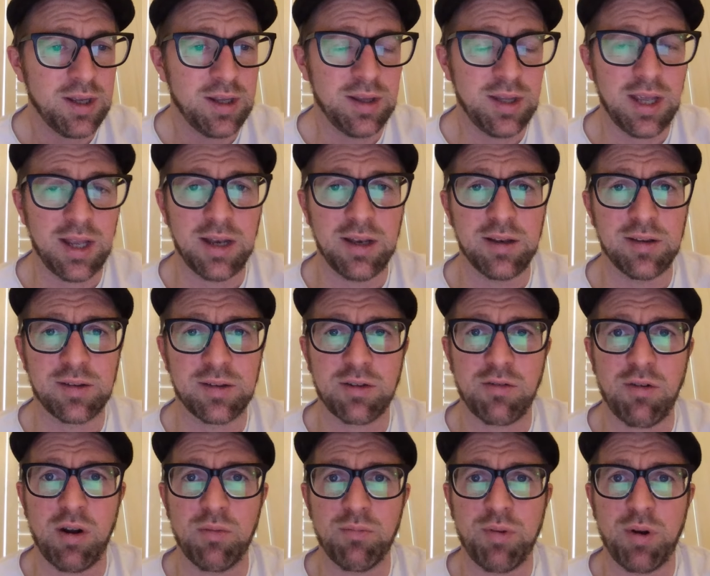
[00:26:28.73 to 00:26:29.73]
in the end, the
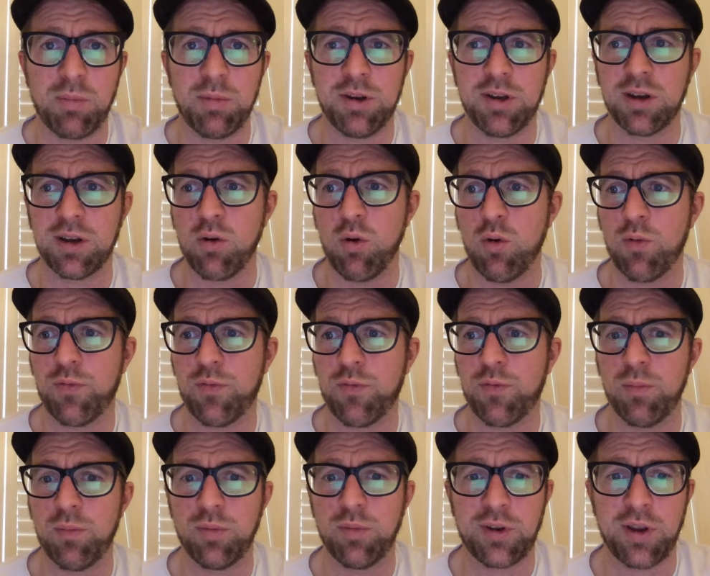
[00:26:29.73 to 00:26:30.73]
ground probably did go
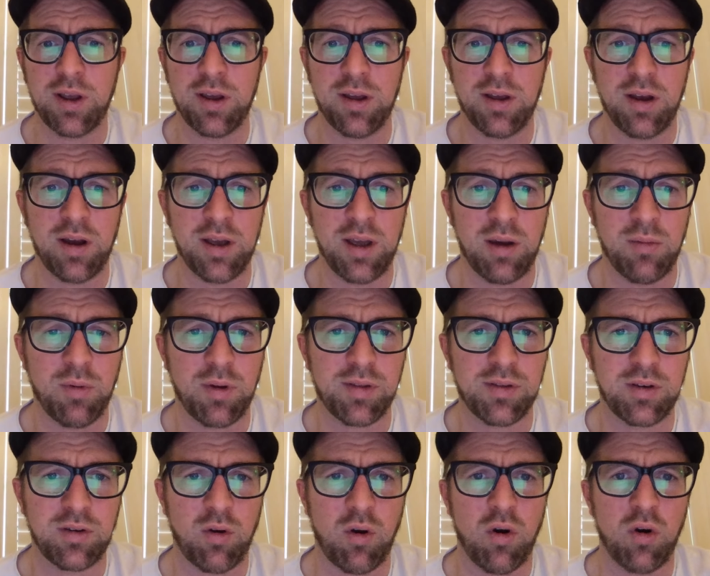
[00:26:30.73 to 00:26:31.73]
for him, but I
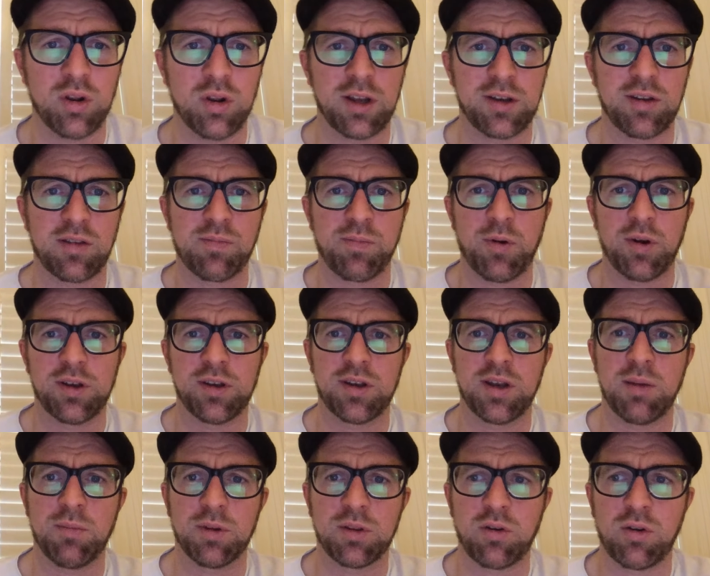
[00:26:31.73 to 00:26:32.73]
wasn't all that
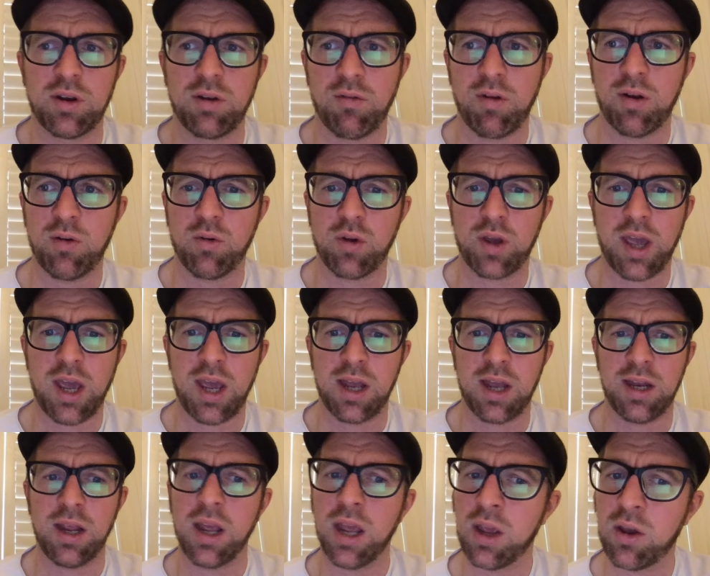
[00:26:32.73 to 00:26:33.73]
disappointed in him. I thought he ran okay
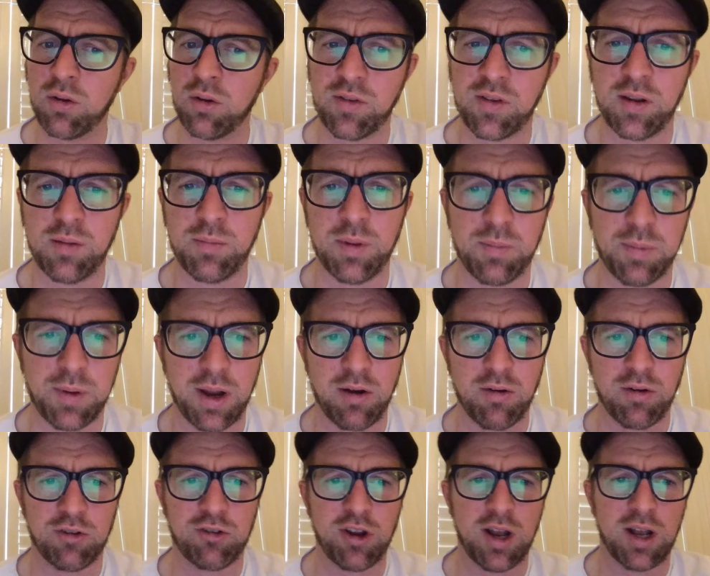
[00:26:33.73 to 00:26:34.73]
and he could still be a
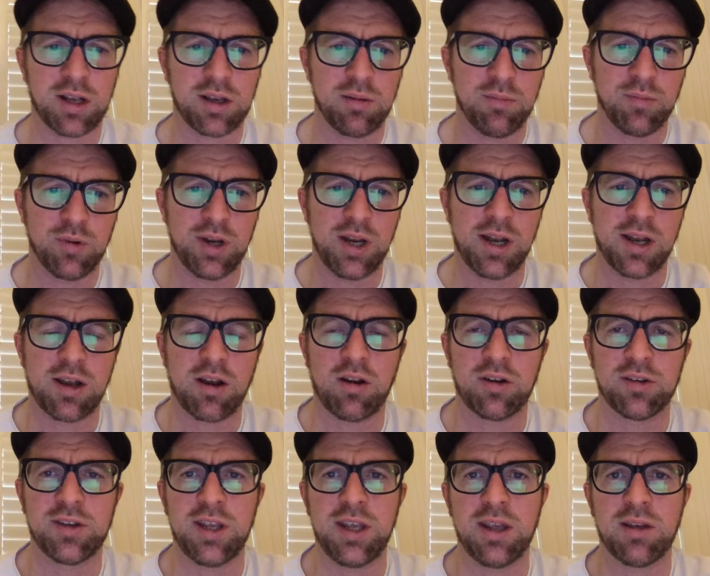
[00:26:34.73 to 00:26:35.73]
player at Cheltenham. But Il
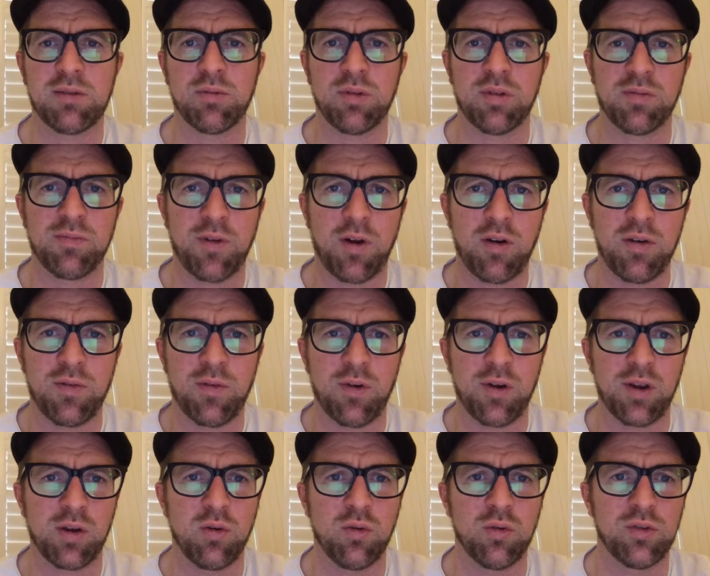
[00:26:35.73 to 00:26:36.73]
Atlantique was very,
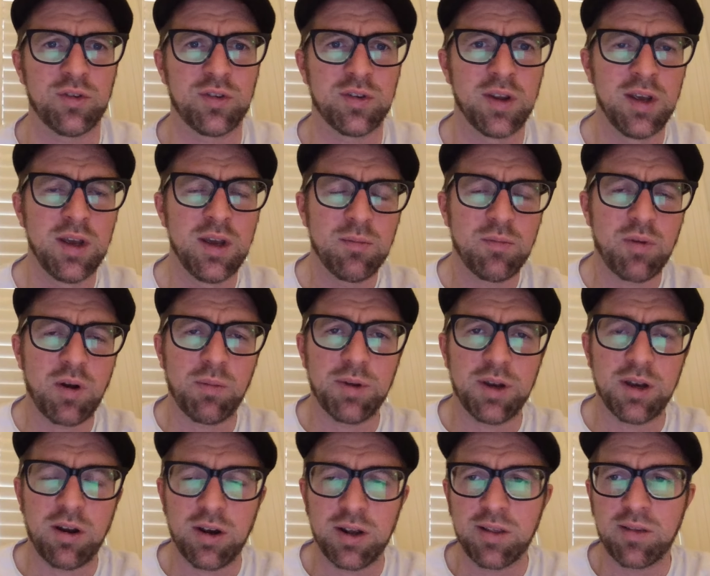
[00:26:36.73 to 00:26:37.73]
very good.
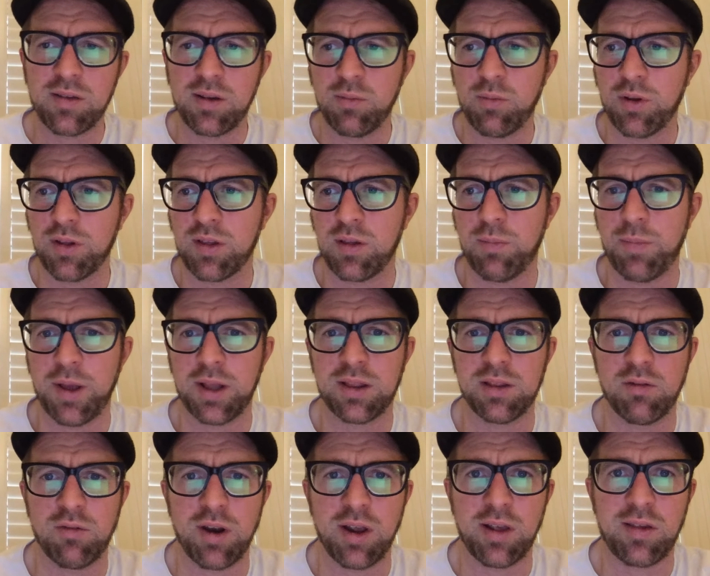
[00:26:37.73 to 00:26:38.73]
Probably in hindsight was the bet
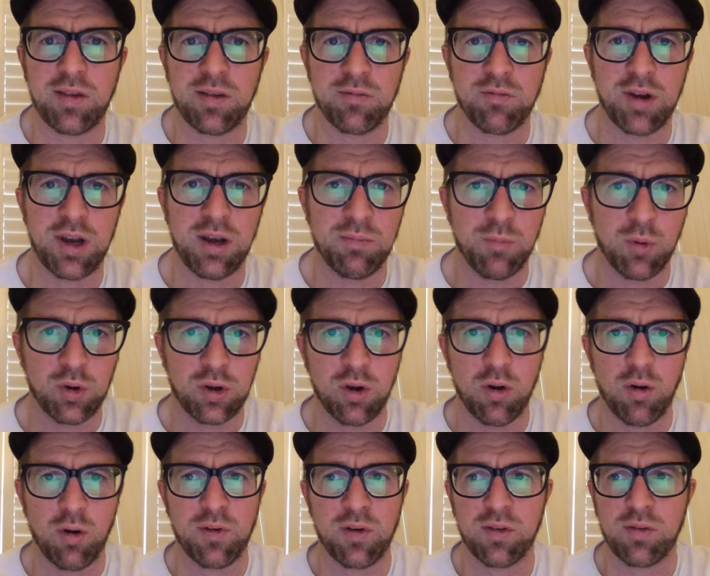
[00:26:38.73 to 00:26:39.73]
in the race. He's a real mud
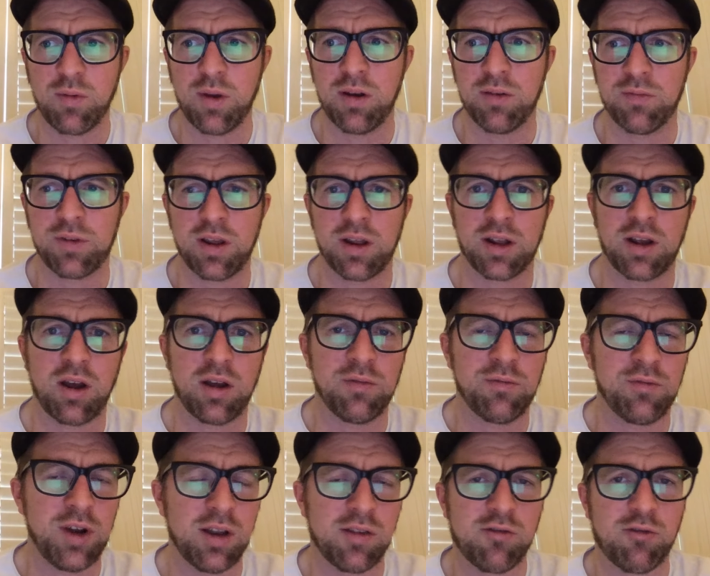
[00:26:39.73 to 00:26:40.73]
lover as well.
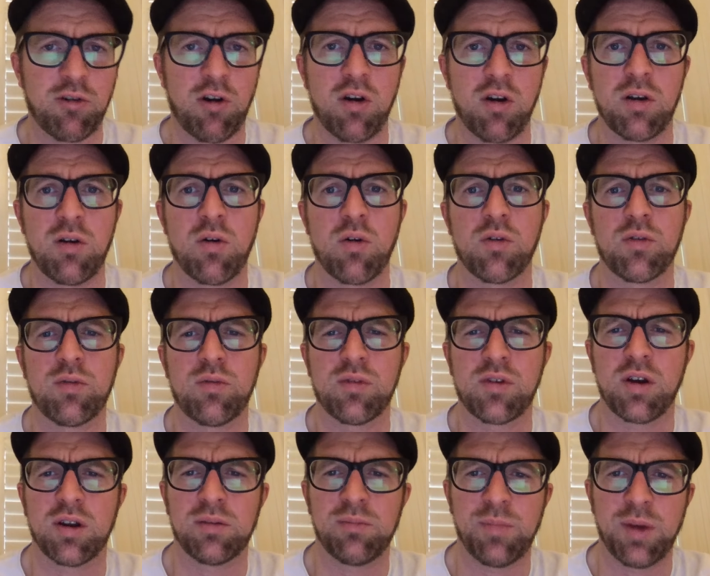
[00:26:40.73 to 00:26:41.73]
Got a real strong horse
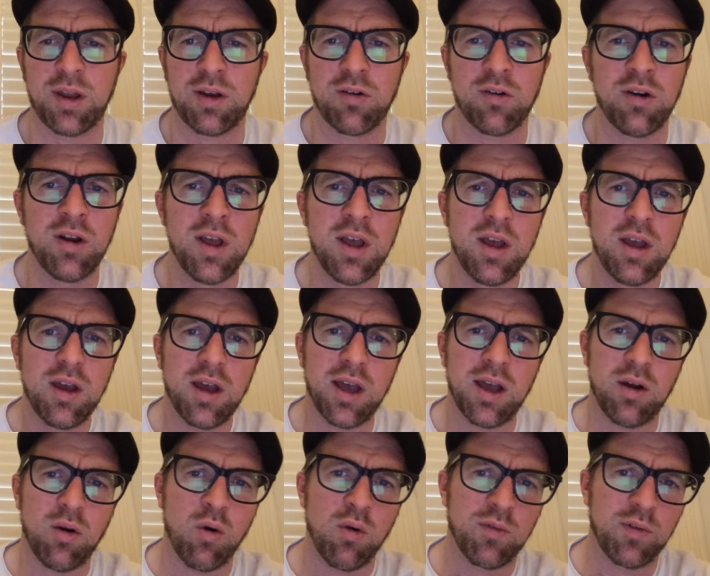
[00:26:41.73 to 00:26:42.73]
who's gotten better
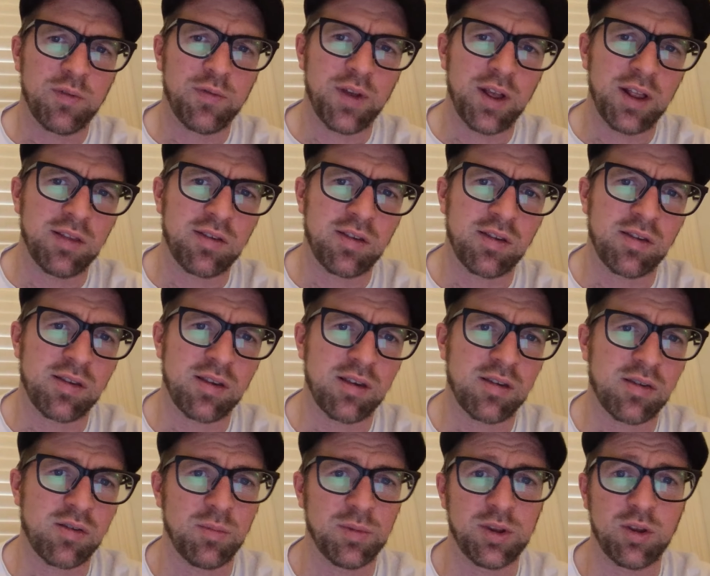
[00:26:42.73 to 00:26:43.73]
over fences.
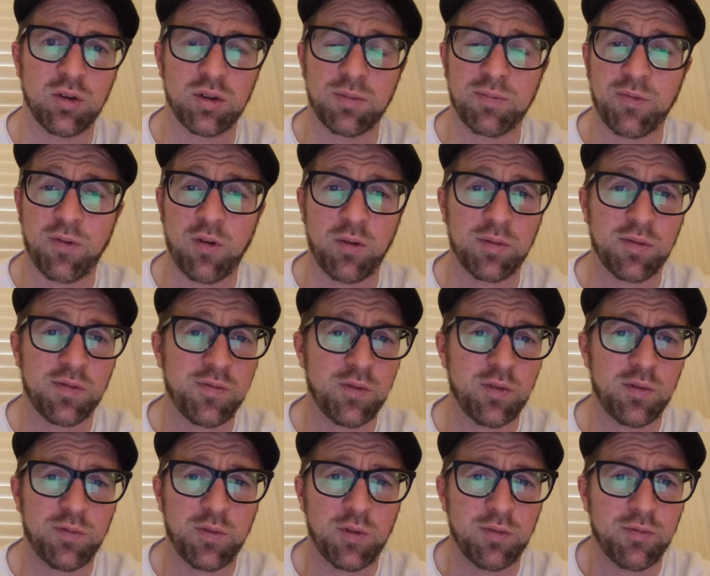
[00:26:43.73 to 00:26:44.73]
Some of the other performances,
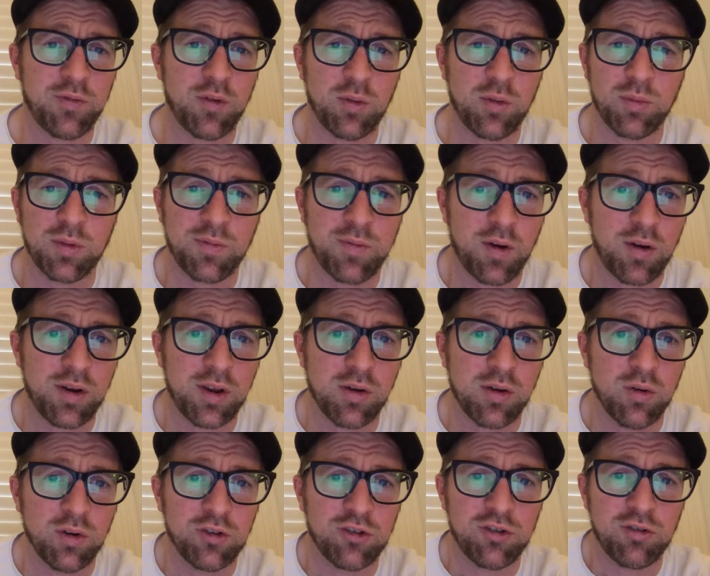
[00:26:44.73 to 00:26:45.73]
Fun was very
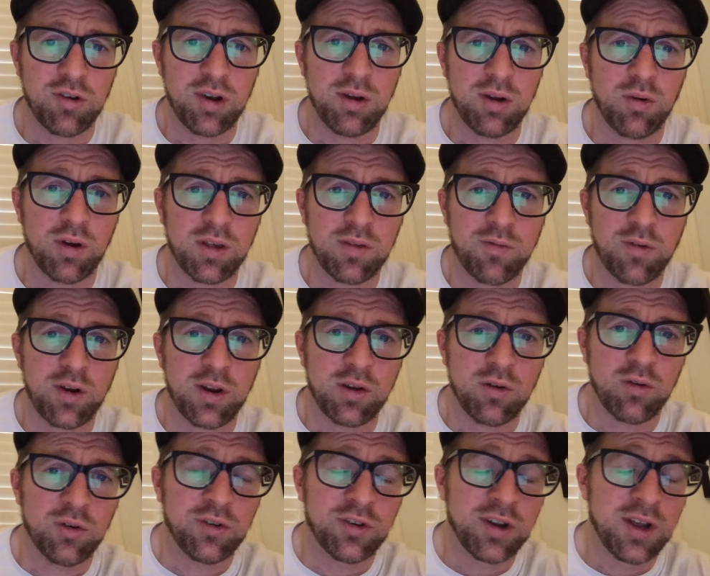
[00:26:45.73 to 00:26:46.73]
good. She really was very
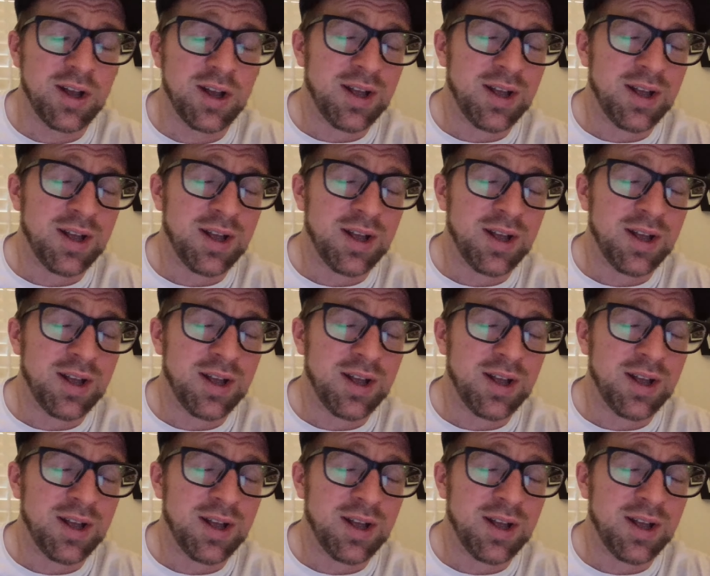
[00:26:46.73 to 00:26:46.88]
good.